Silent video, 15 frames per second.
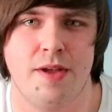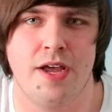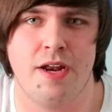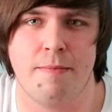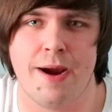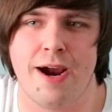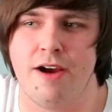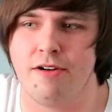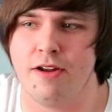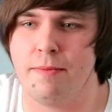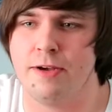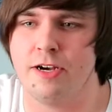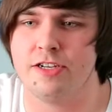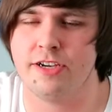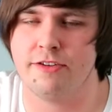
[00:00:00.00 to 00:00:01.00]
and apparently
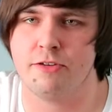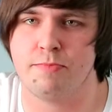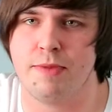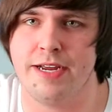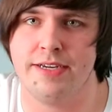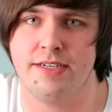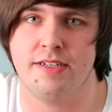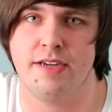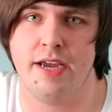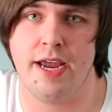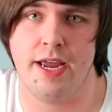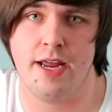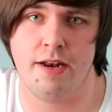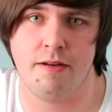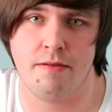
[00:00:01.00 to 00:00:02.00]
because I was placed
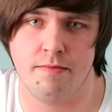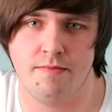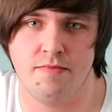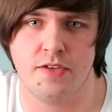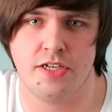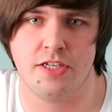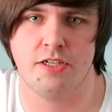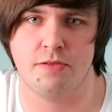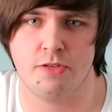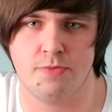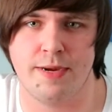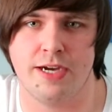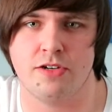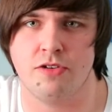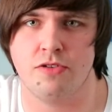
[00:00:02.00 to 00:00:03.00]
in this
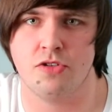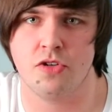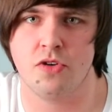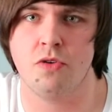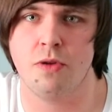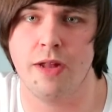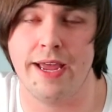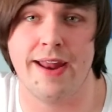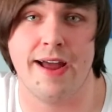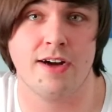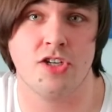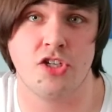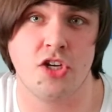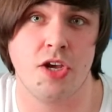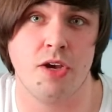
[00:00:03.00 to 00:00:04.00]
special school, it
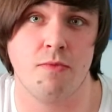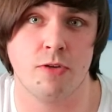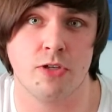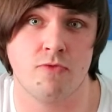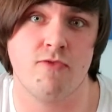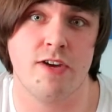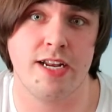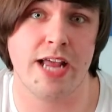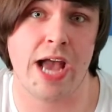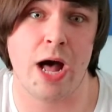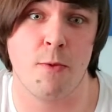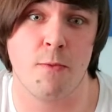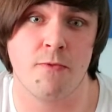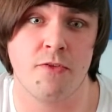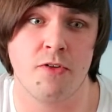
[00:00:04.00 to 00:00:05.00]
actually was really
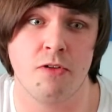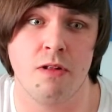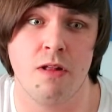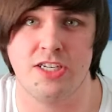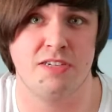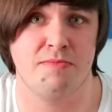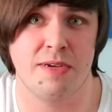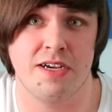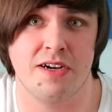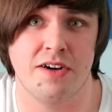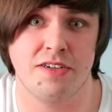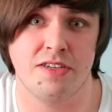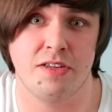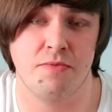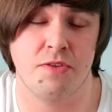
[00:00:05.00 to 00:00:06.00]
helpful. This is
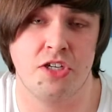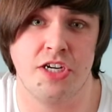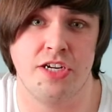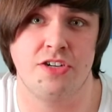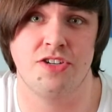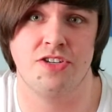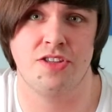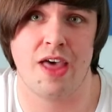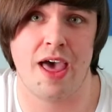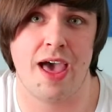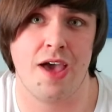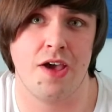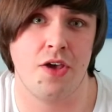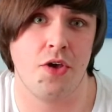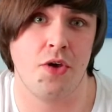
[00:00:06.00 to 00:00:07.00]
because there were teachers
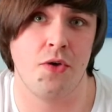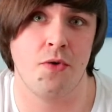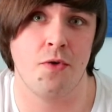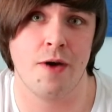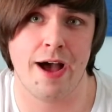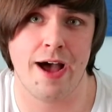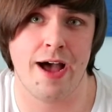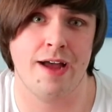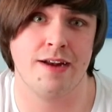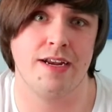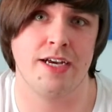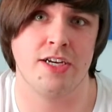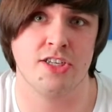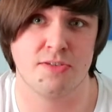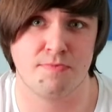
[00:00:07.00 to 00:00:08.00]
there who had
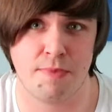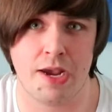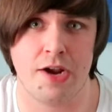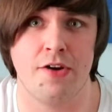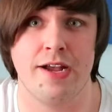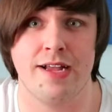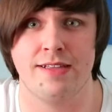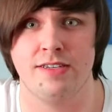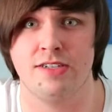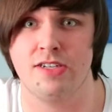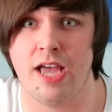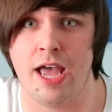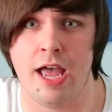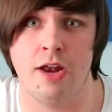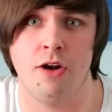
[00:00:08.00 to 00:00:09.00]

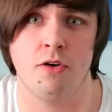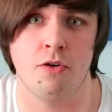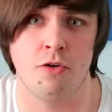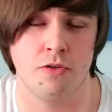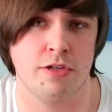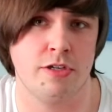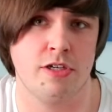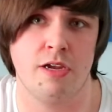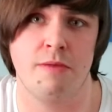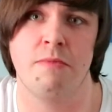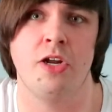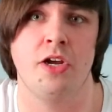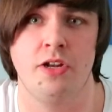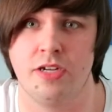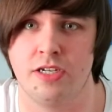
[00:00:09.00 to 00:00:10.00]
experience in
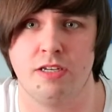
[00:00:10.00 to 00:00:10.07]
autism, learning